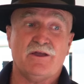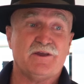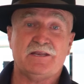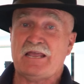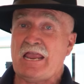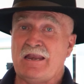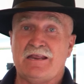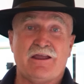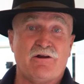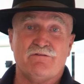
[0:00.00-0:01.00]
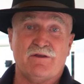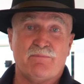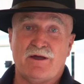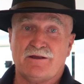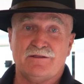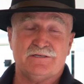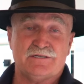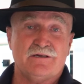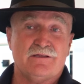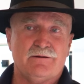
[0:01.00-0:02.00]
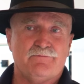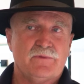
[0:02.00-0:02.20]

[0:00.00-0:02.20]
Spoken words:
going into any caravan park in this either.